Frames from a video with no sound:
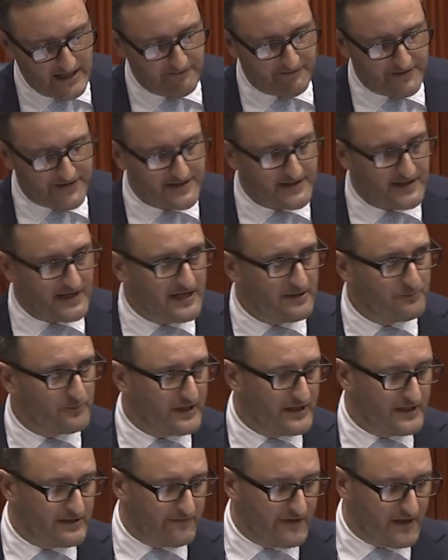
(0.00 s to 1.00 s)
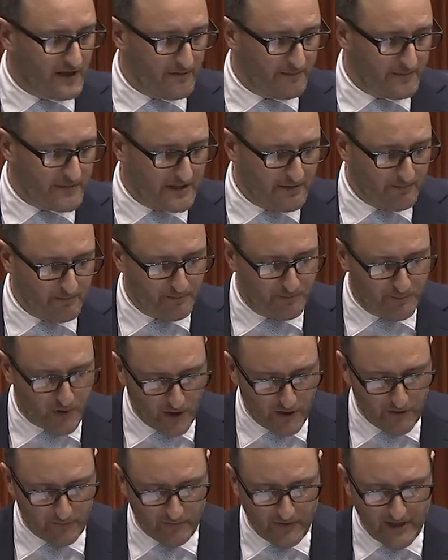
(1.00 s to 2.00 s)
Fascine redevelopment,
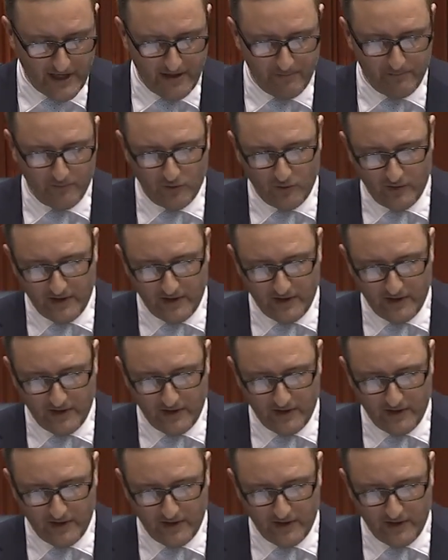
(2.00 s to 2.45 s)
boat ramp,